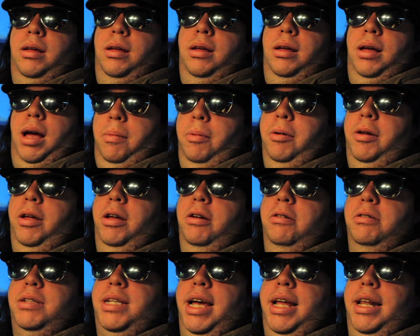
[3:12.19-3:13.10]
I'm gonna
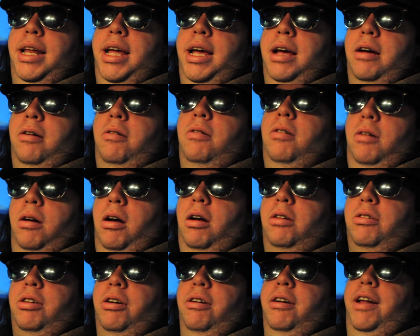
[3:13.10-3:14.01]
use that now.
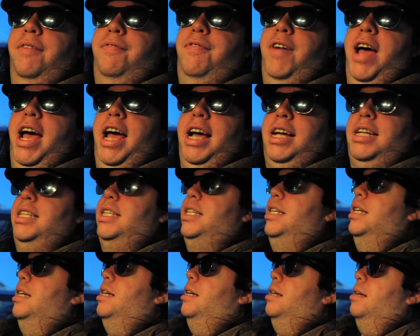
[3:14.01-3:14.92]
Alternative
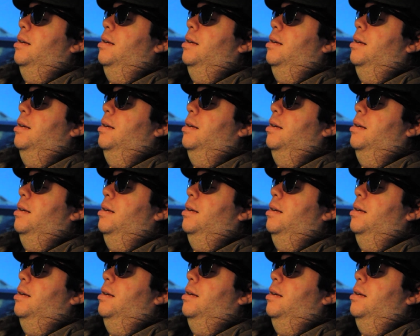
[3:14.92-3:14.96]
facts.